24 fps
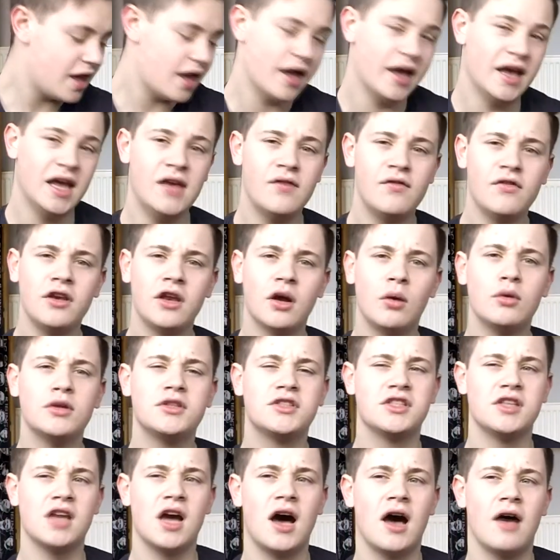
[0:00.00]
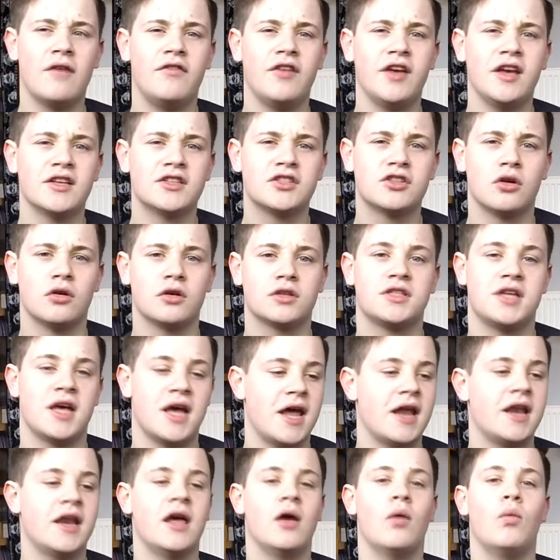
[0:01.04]
Even though it's not a VSR
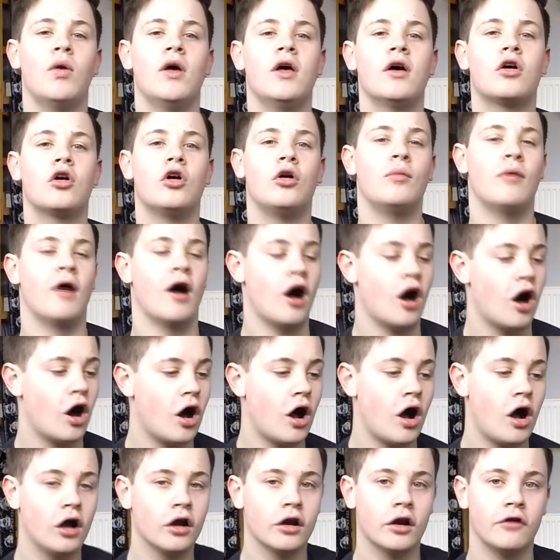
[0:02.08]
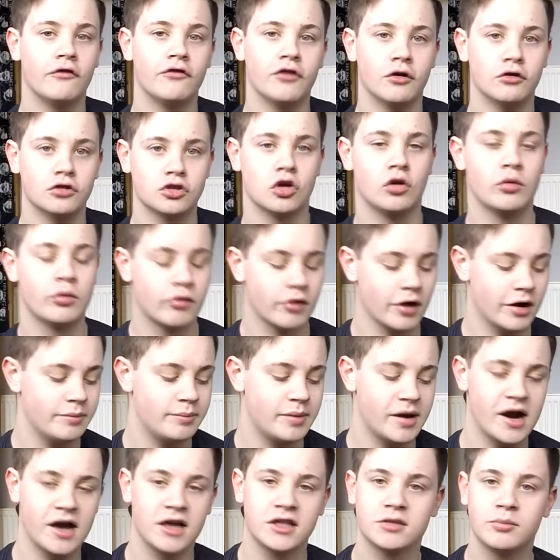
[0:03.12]
10, it will come with all of those upgrade
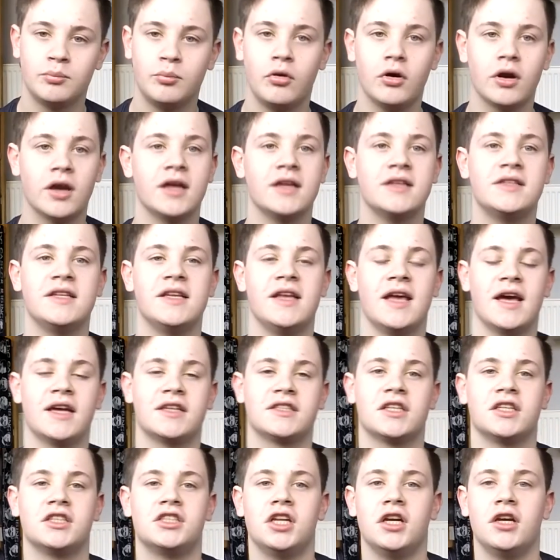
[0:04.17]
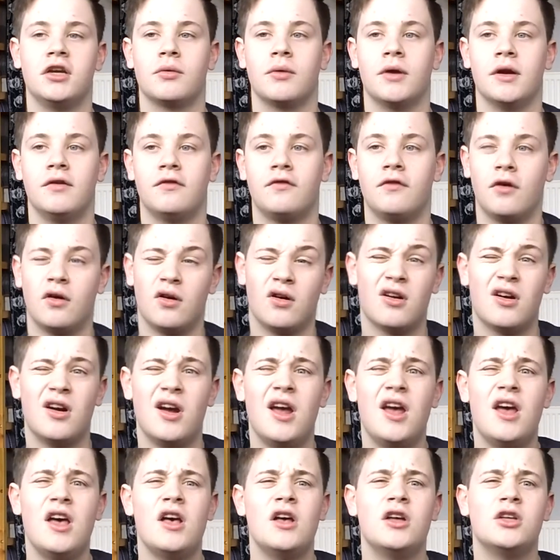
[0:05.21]
parts put into the SSG-24. So
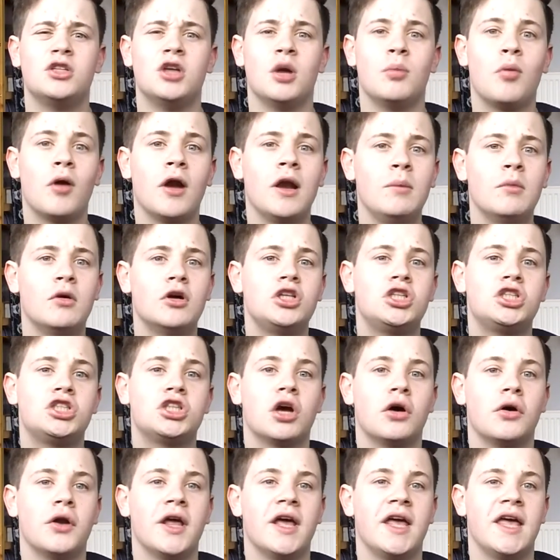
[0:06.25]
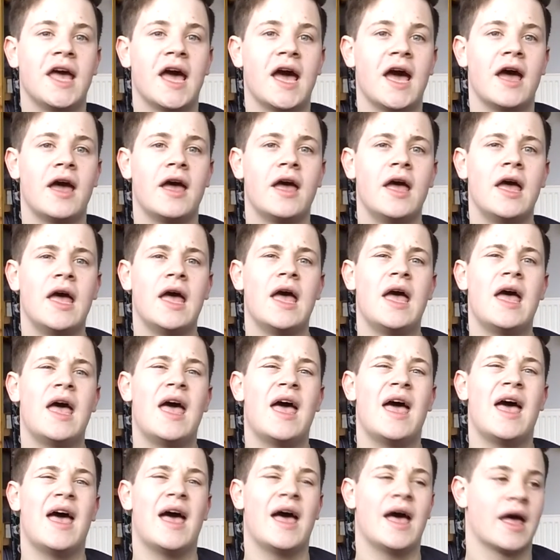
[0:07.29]
you're pretty much going to get
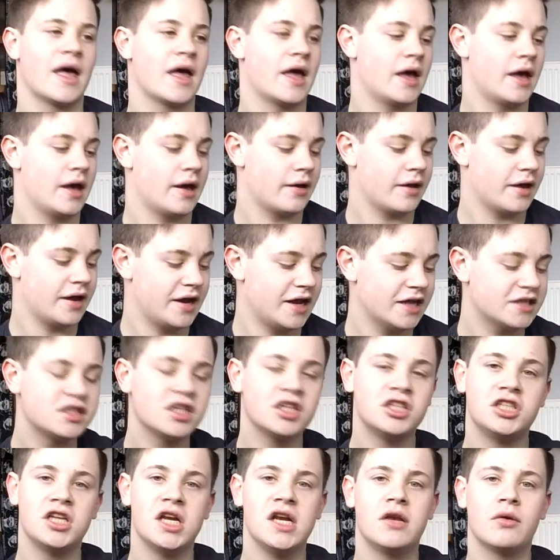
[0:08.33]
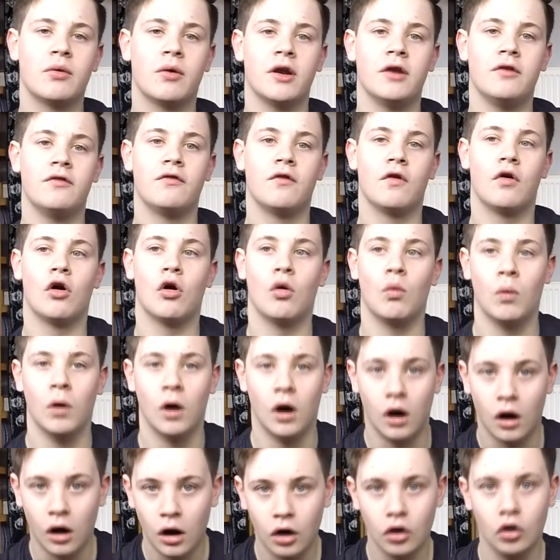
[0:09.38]
an SSG-24 with
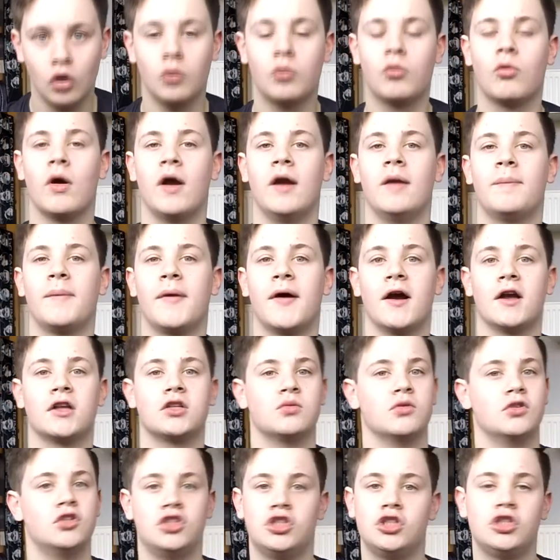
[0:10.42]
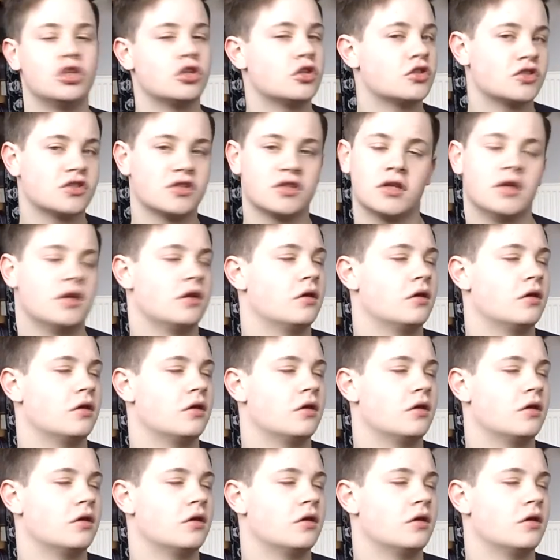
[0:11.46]
all upgraded parts, which just,